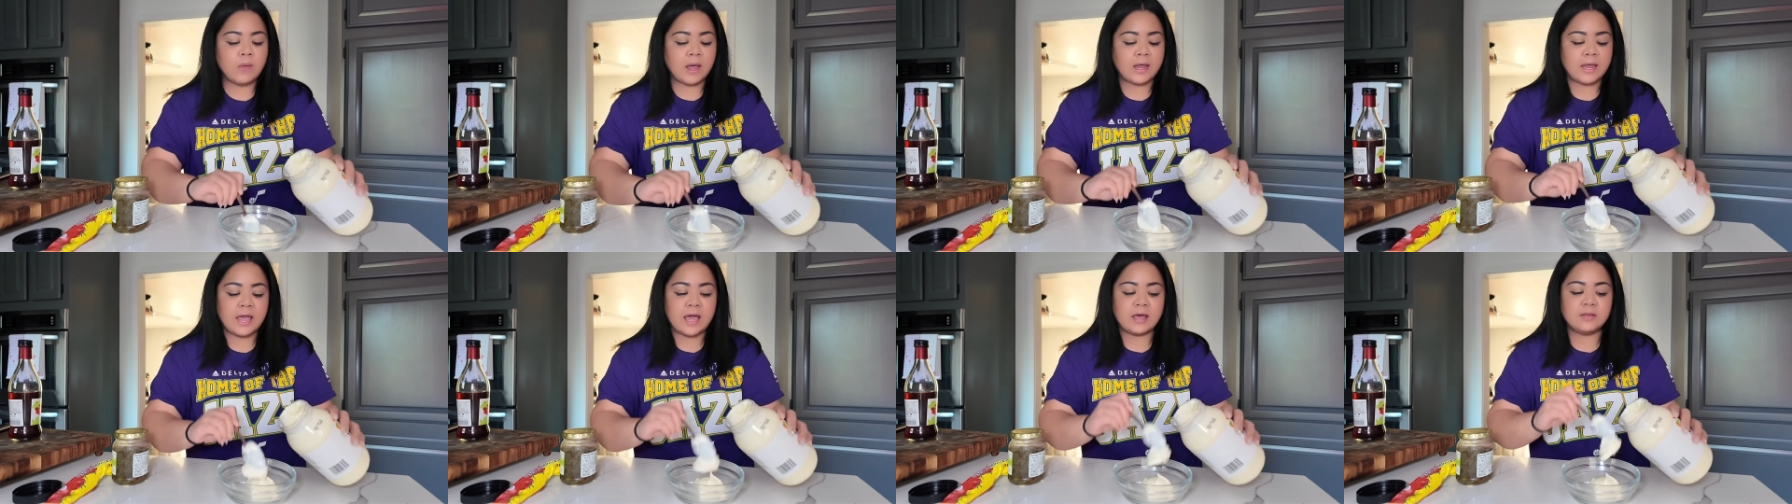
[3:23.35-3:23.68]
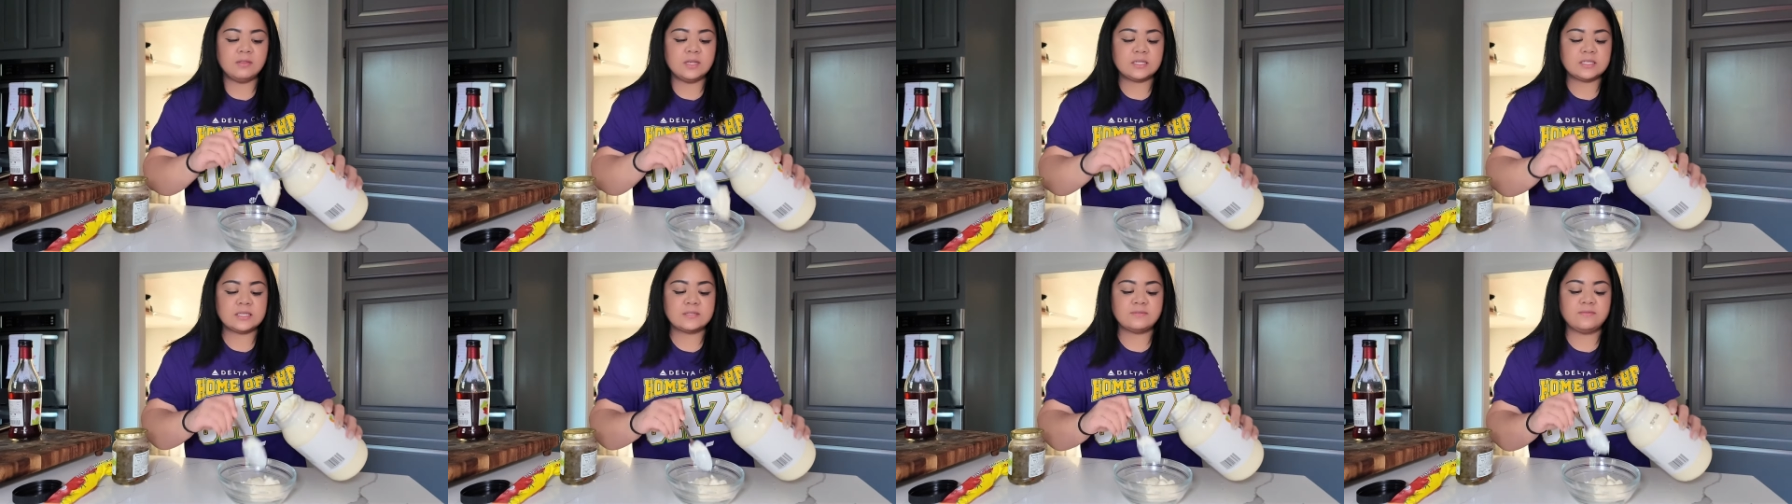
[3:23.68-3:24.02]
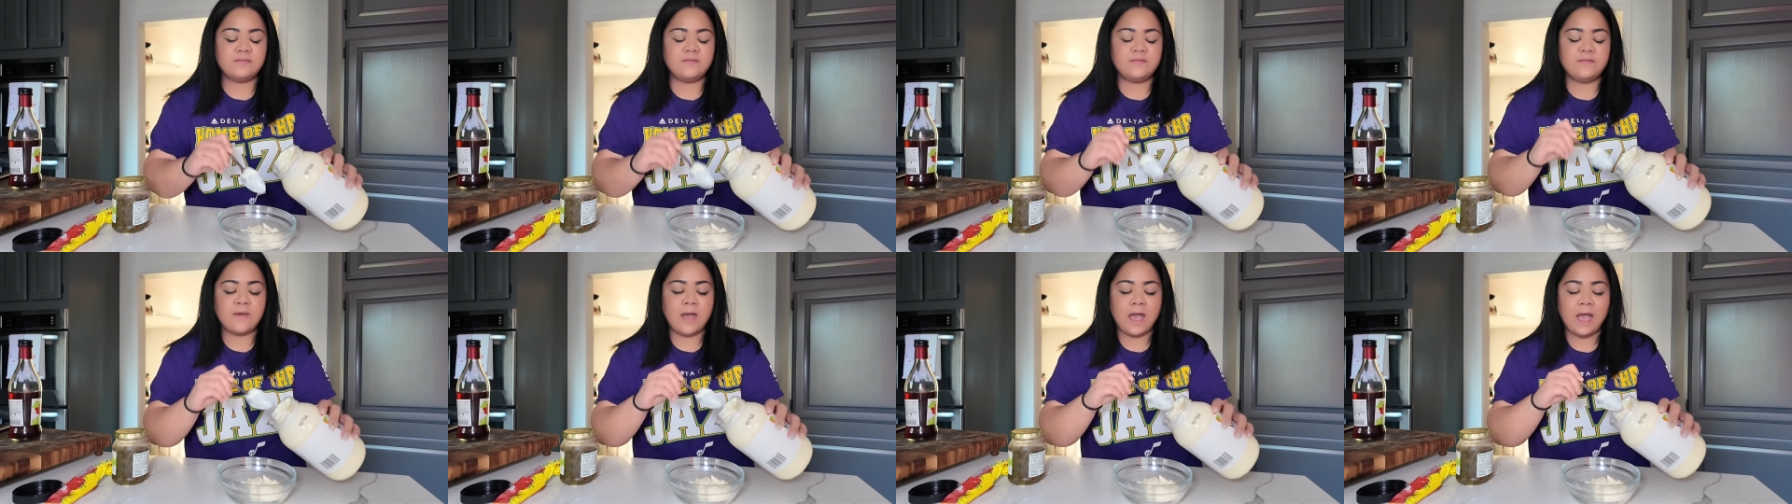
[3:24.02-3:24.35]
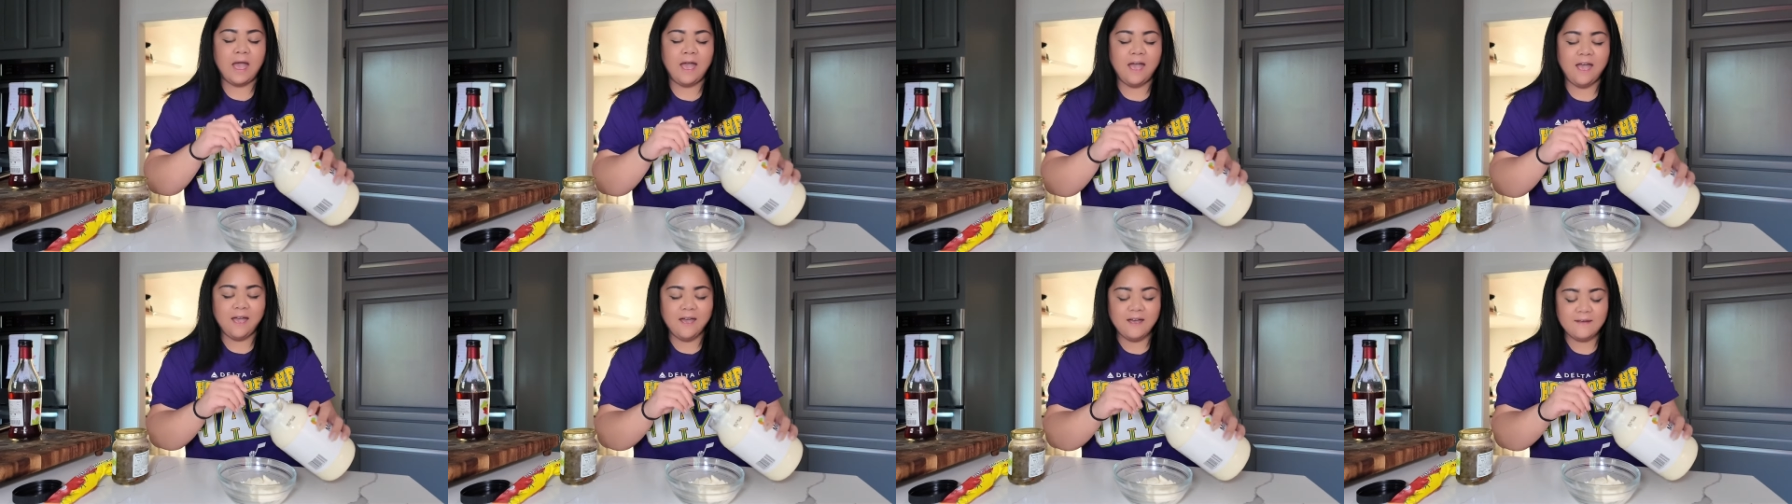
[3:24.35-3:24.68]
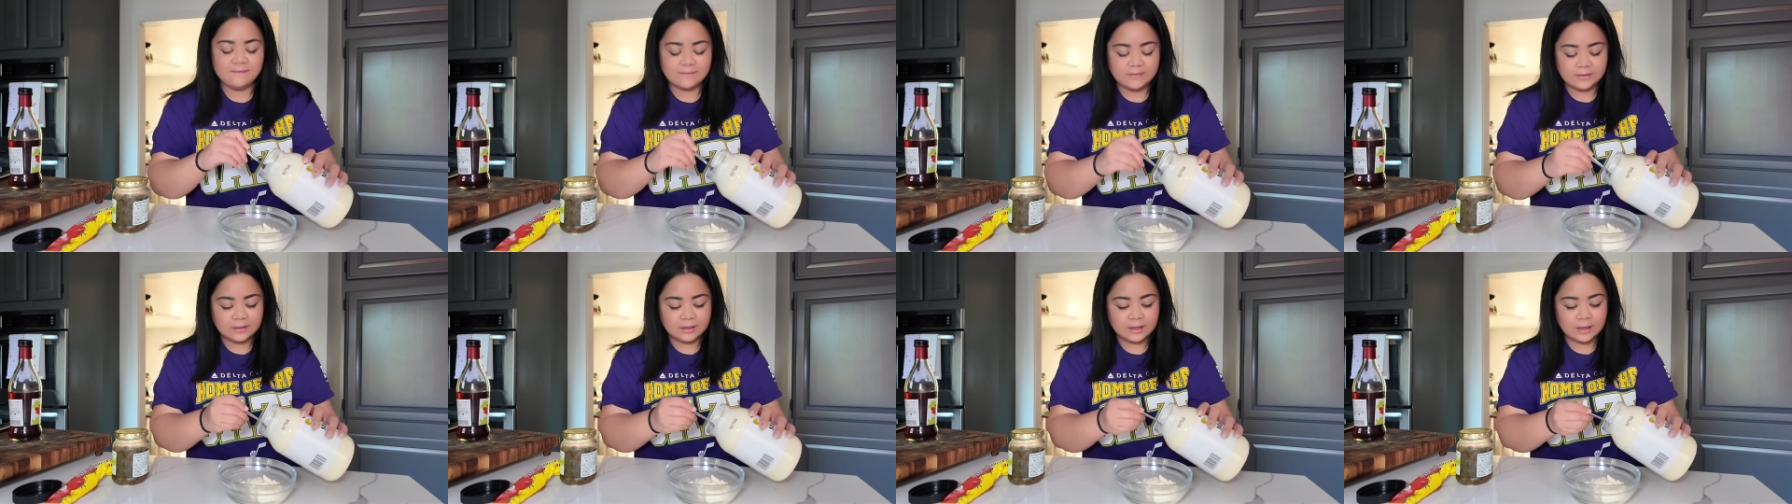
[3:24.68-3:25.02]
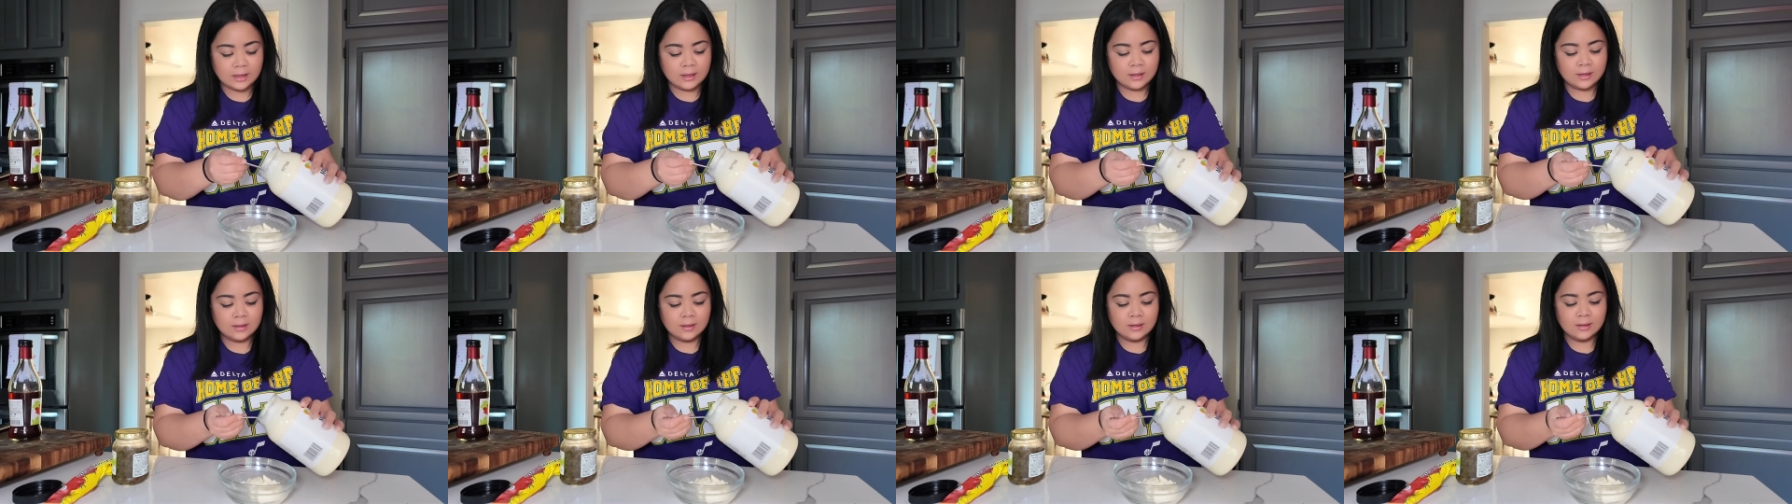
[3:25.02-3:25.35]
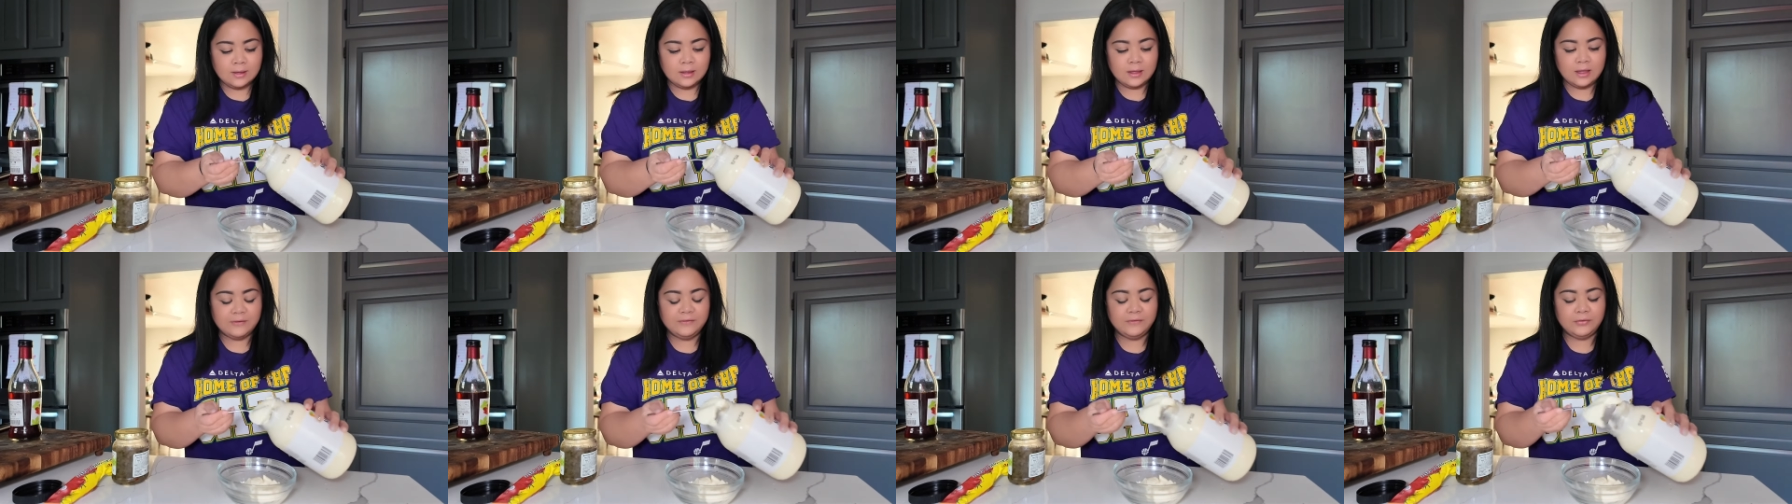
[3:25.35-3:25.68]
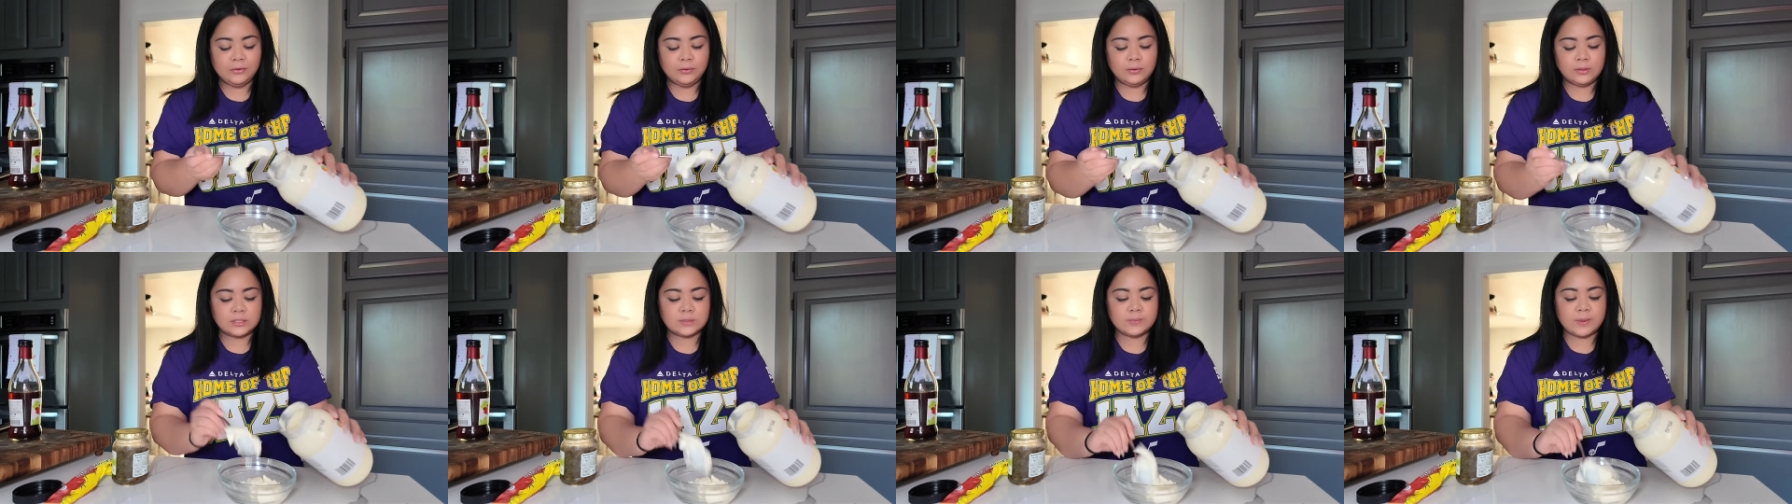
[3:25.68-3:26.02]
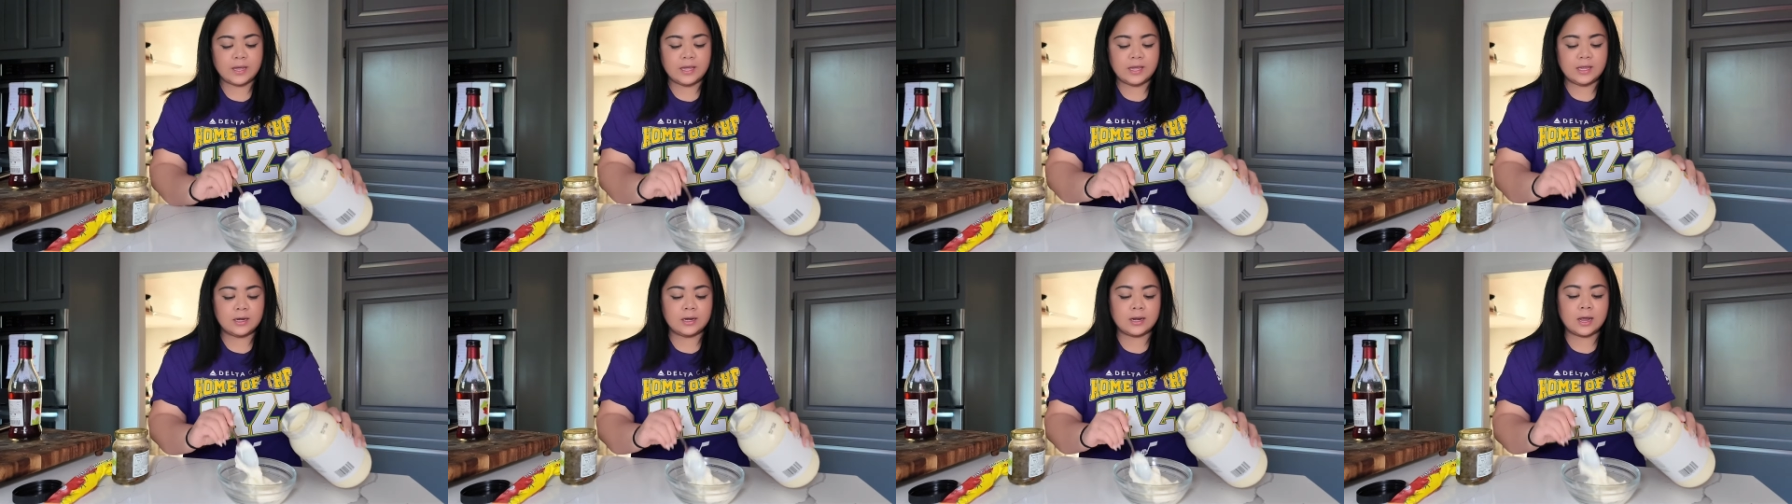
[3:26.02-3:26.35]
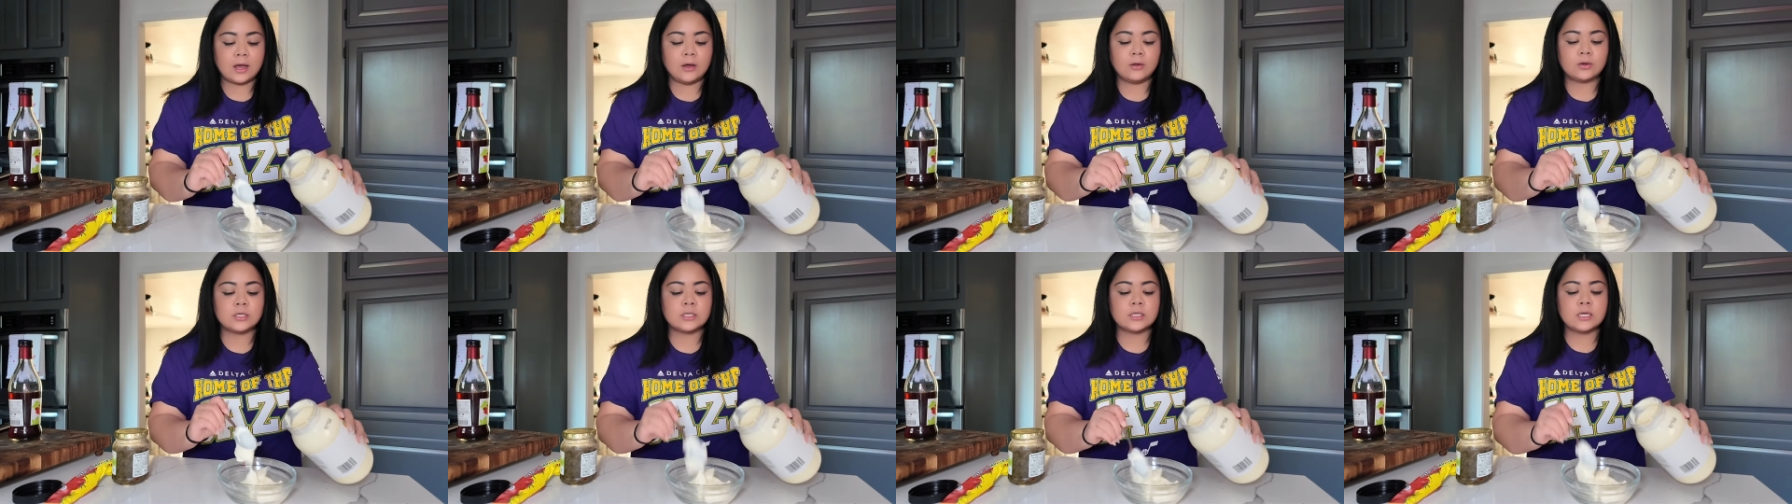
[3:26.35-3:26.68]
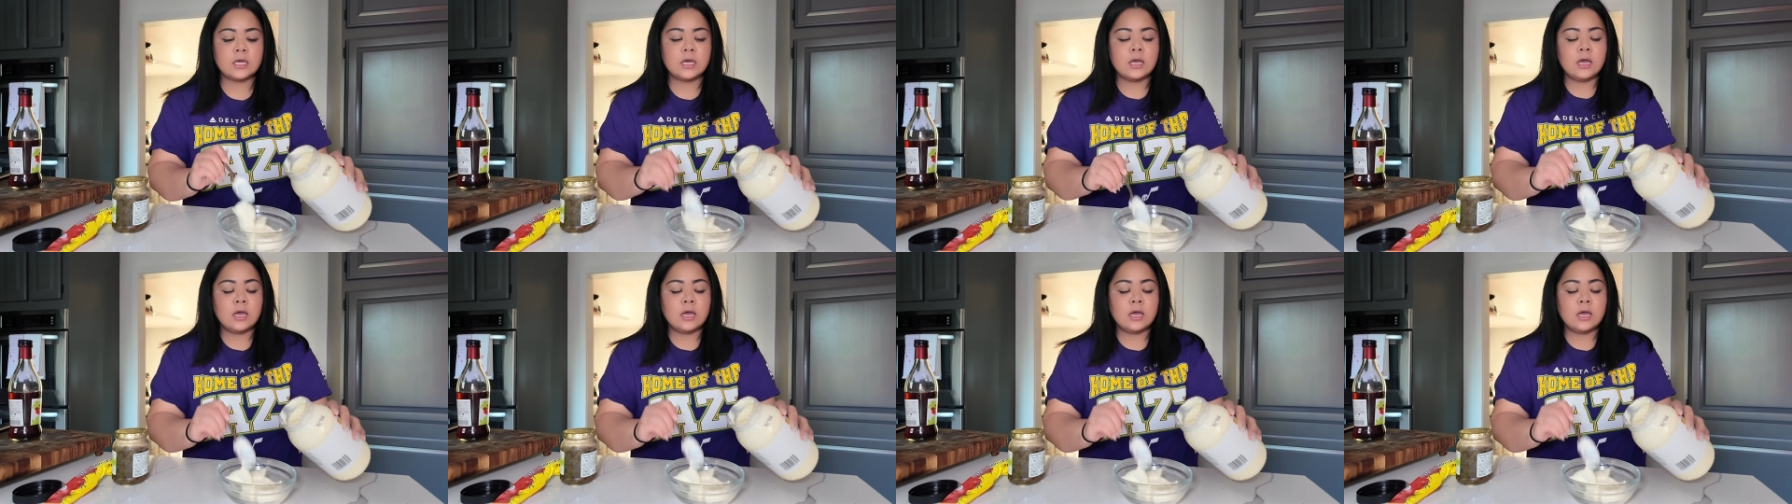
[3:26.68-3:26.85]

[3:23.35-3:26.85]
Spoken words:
Again, this is heavily influenced by In-N-Out.